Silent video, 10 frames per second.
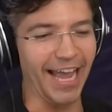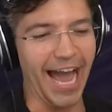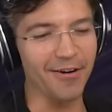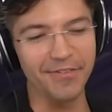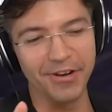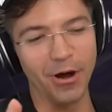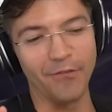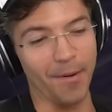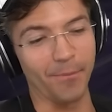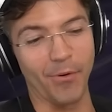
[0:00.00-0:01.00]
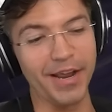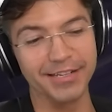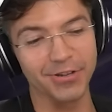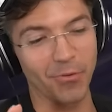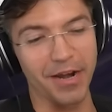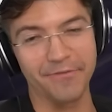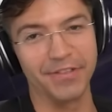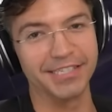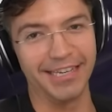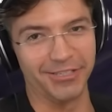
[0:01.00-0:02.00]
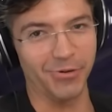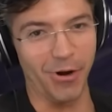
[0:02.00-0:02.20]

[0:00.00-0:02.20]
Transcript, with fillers: I don't even know if our brains are ready for the sensory